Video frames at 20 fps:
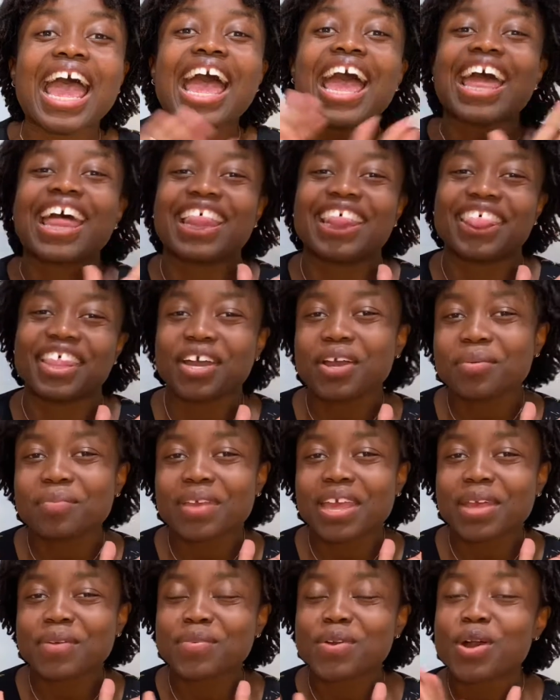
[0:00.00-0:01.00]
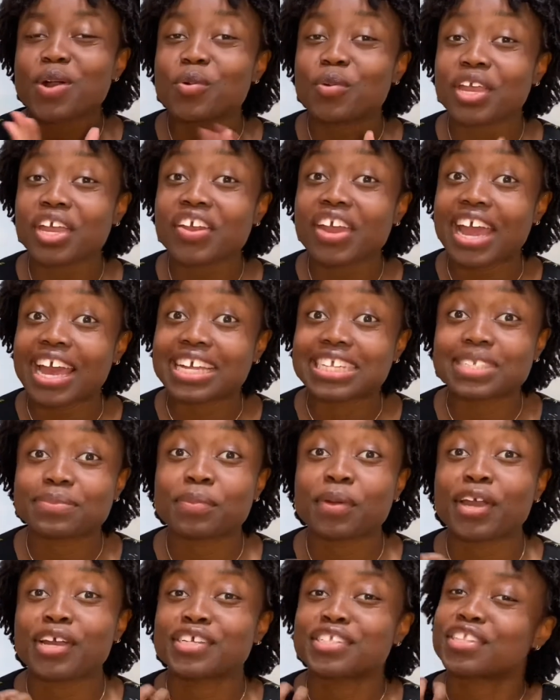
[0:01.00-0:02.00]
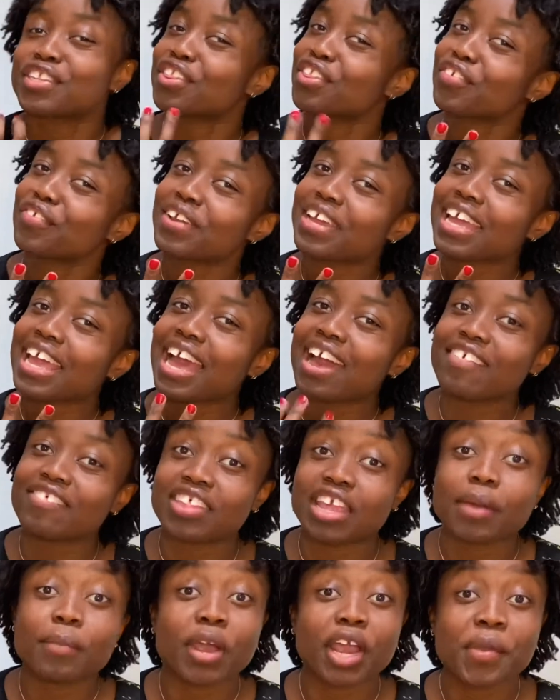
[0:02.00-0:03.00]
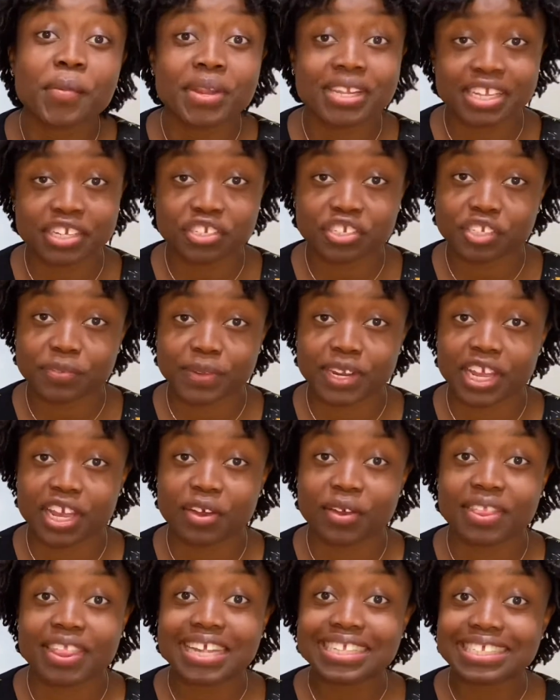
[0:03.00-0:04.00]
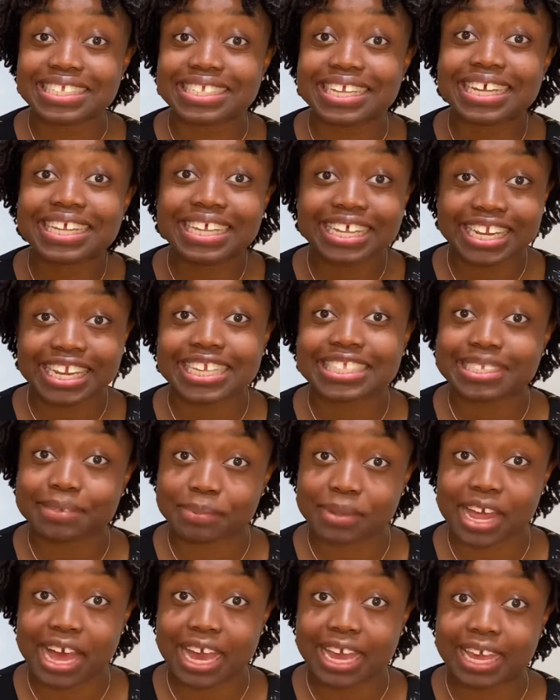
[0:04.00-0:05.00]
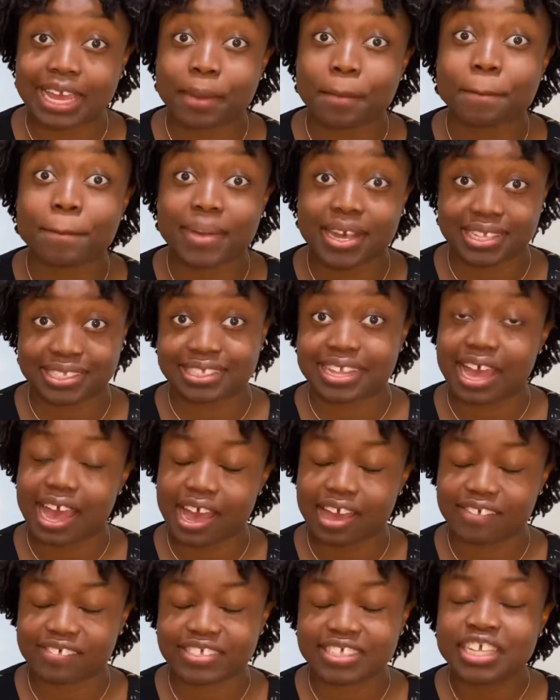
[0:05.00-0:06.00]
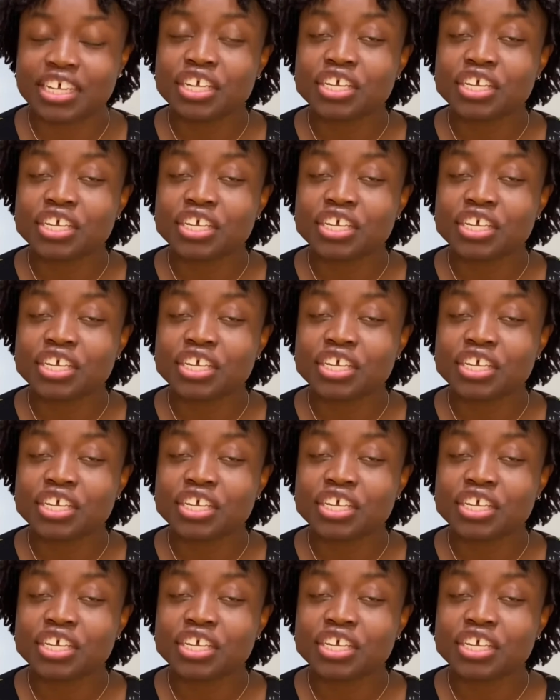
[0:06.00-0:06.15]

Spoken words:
Hello people, we are at part 3 of the apartment essentials video, and this is the cleaning supply must-haves.